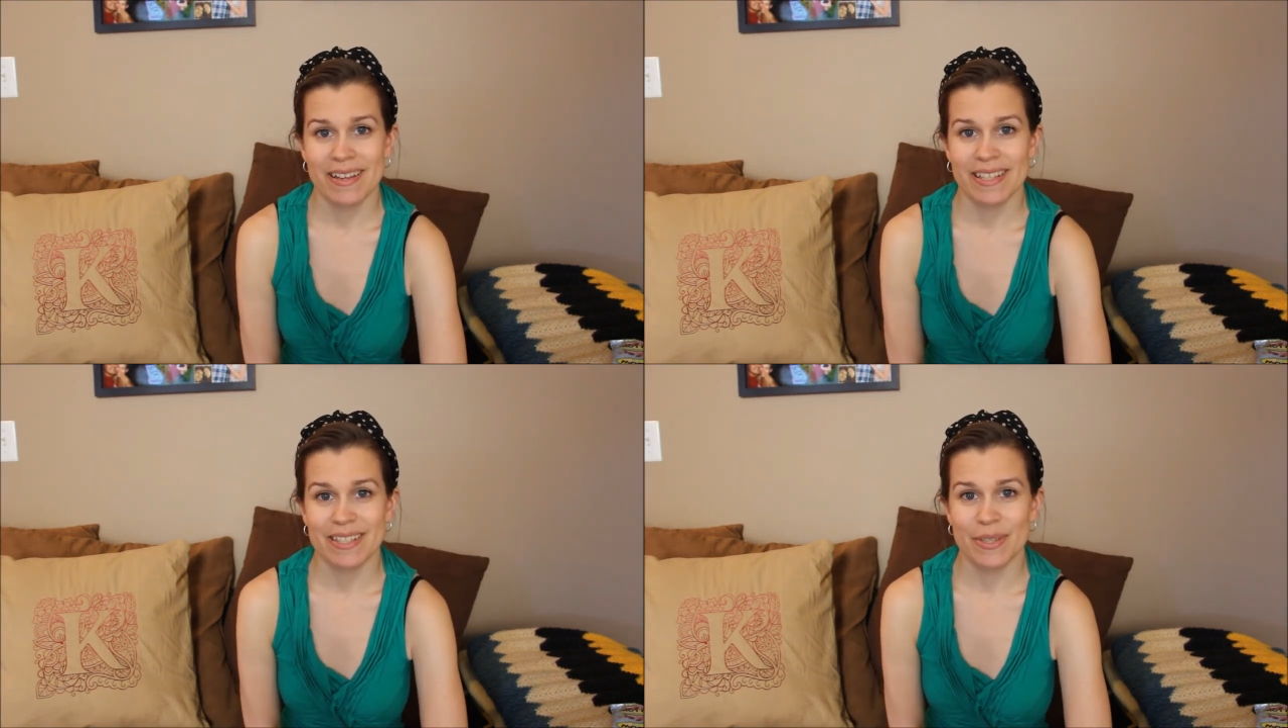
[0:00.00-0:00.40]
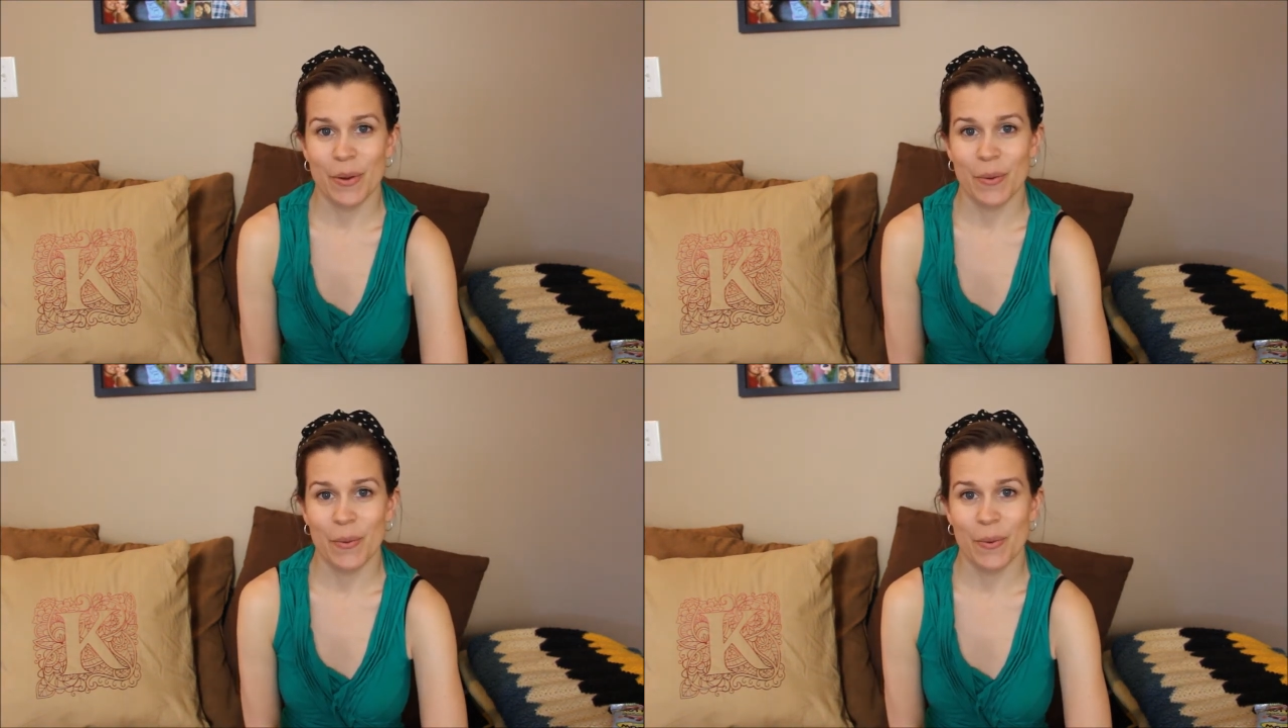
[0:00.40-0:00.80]

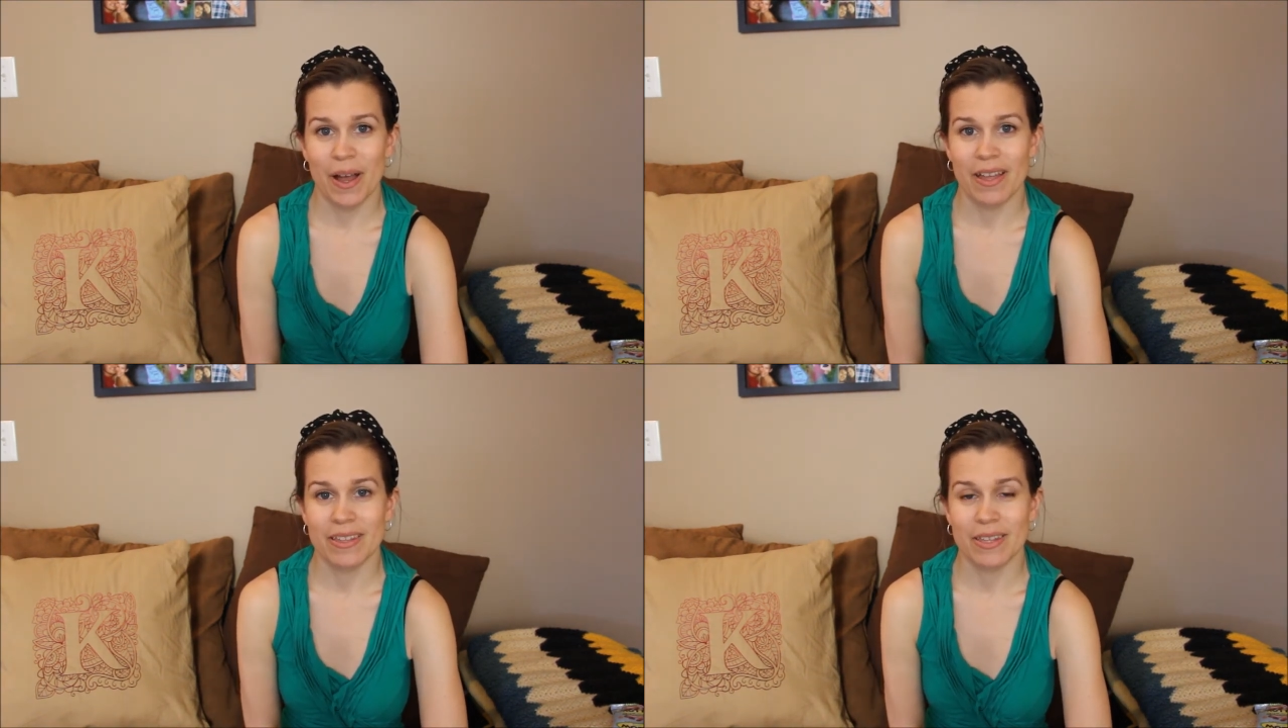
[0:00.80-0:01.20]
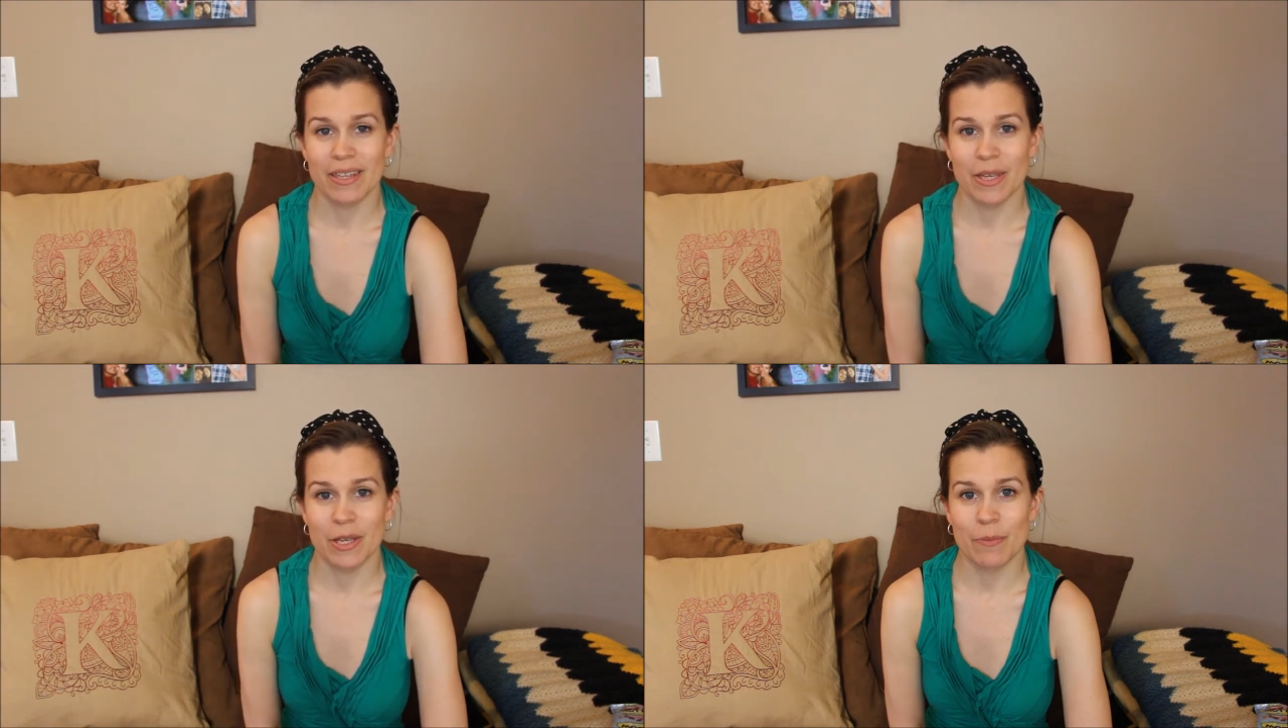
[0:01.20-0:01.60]
So,
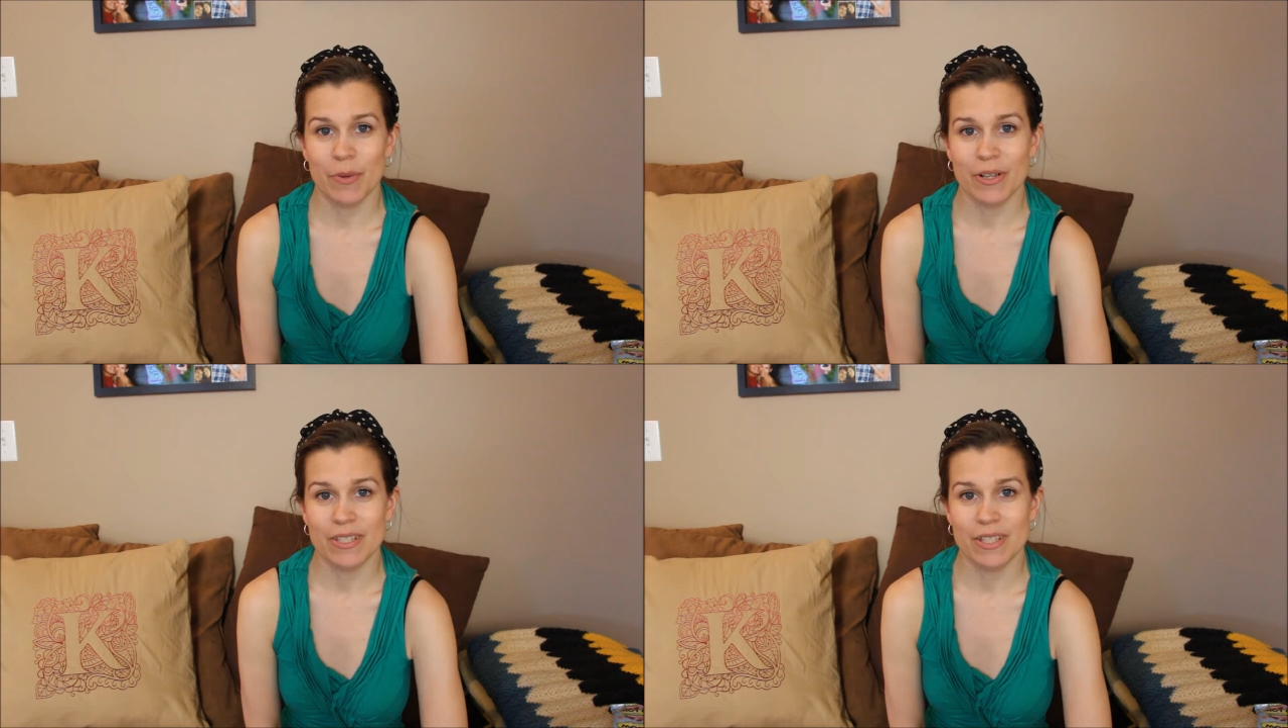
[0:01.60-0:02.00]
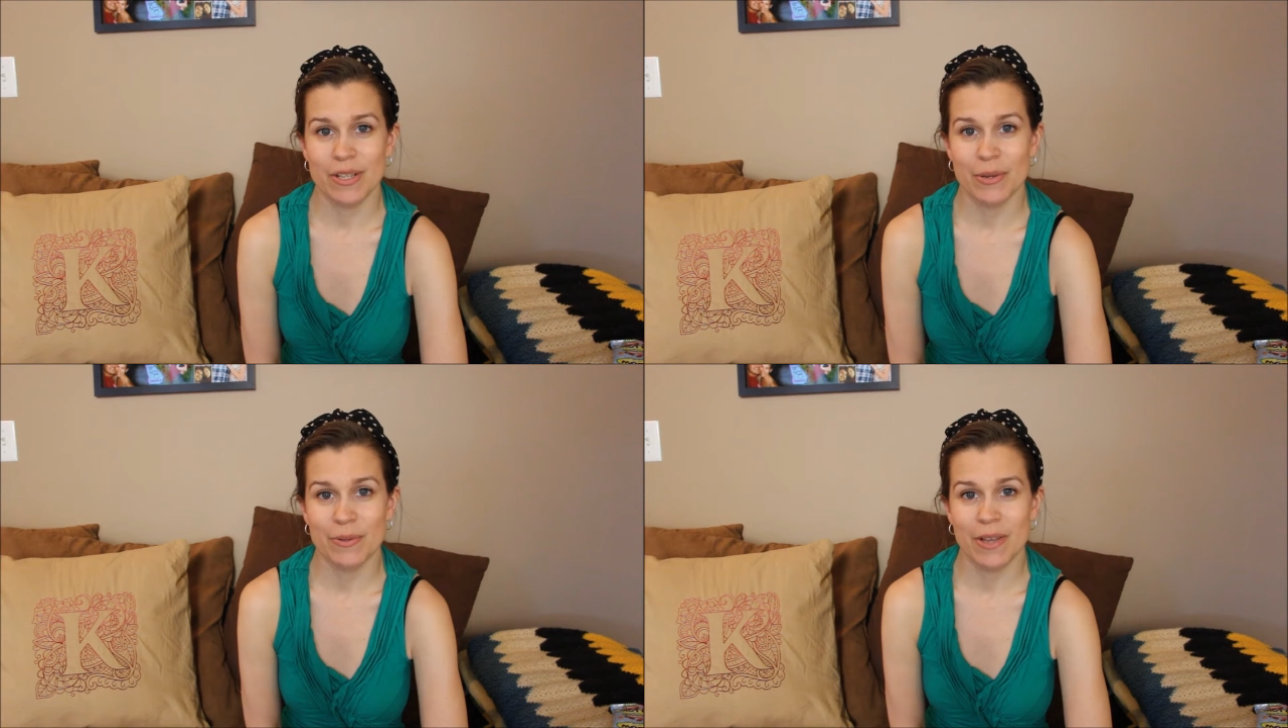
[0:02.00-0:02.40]
the person
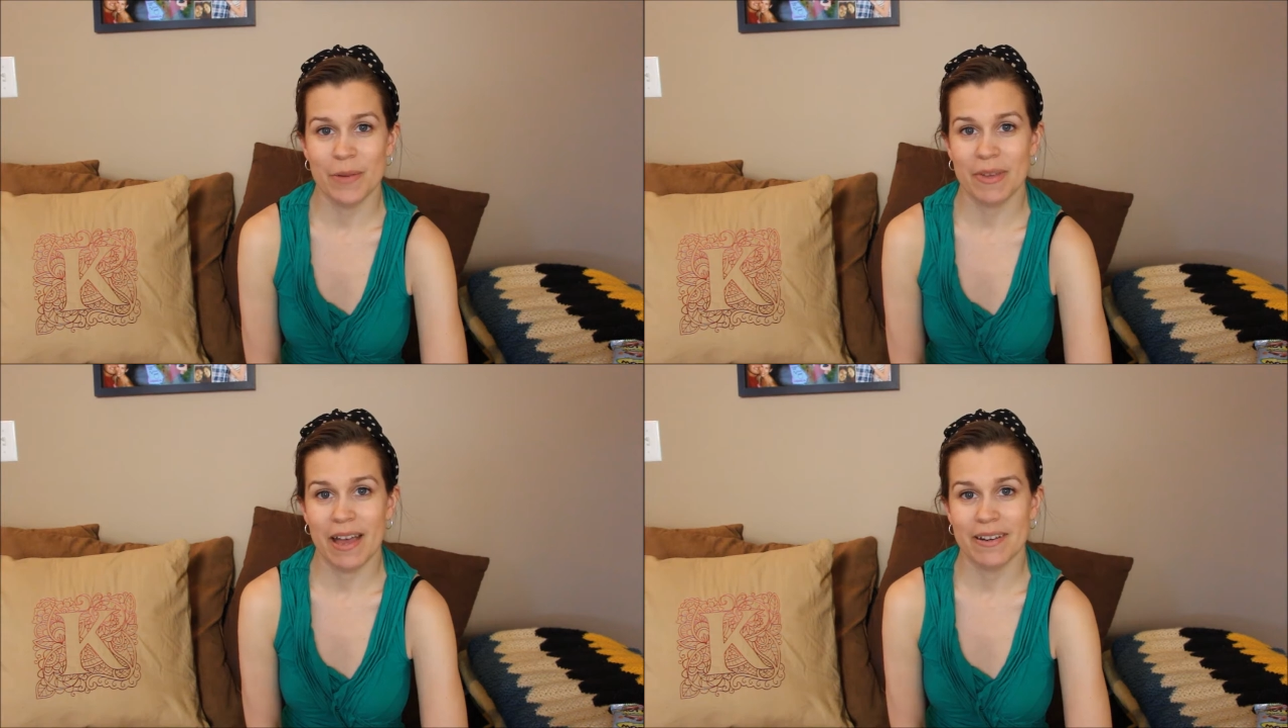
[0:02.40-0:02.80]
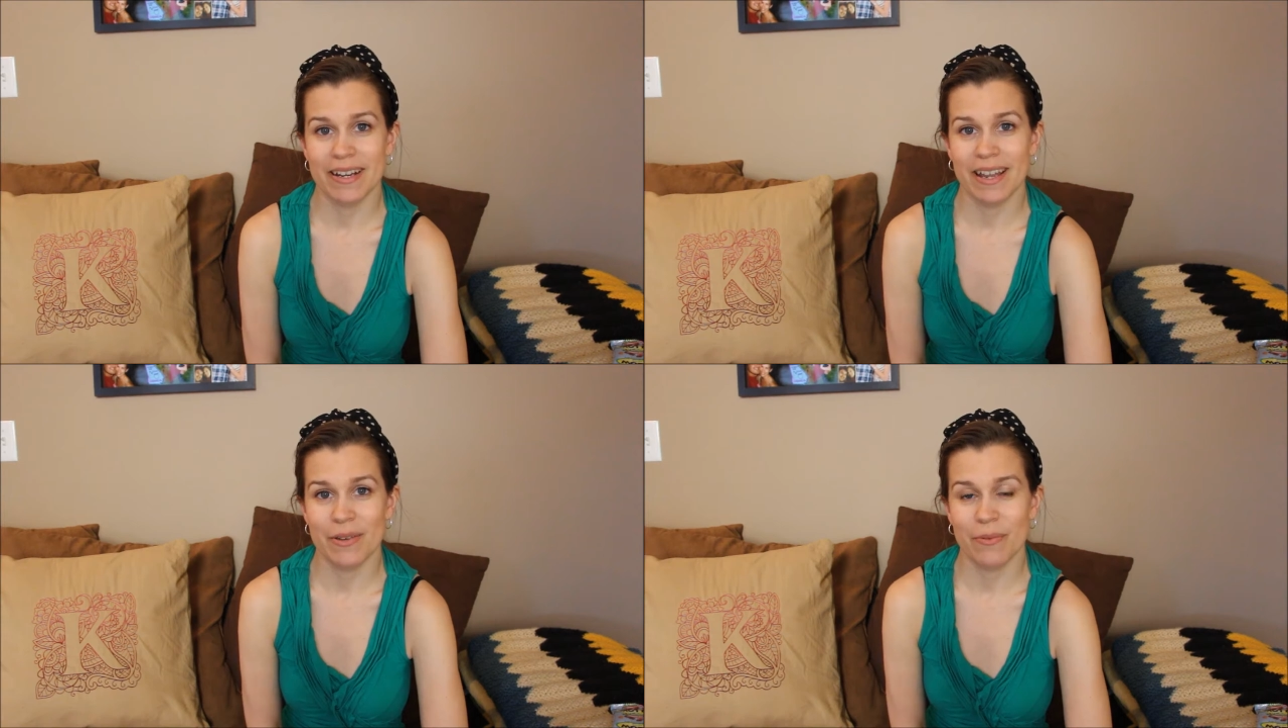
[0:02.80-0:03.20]
who taught me how to
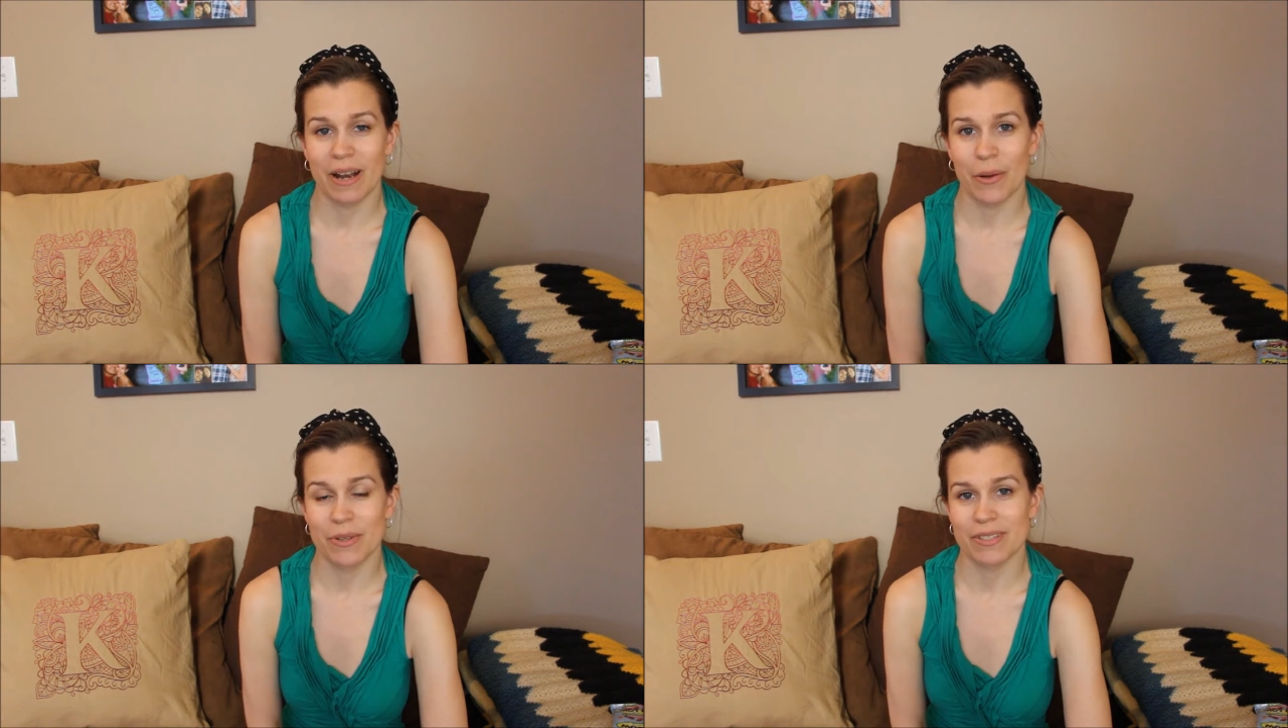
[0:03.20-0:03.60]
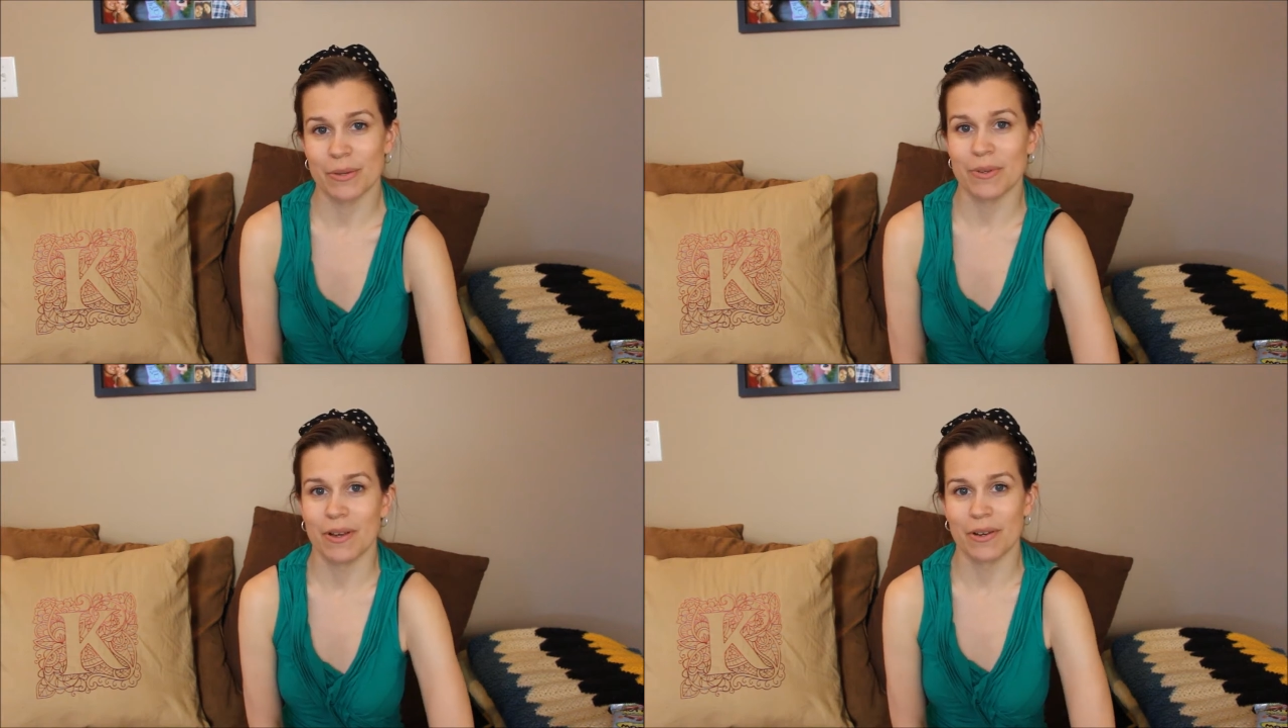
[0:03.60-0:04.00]
knit when I was
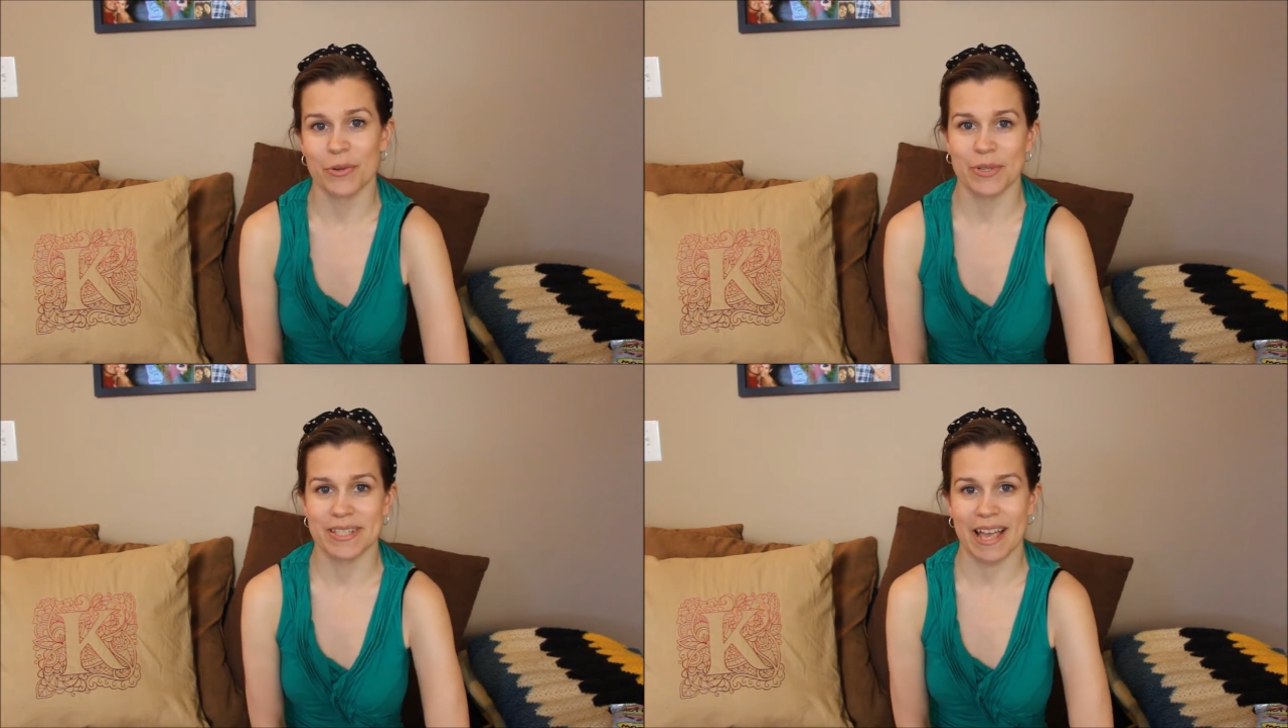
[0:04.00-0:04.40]
so young was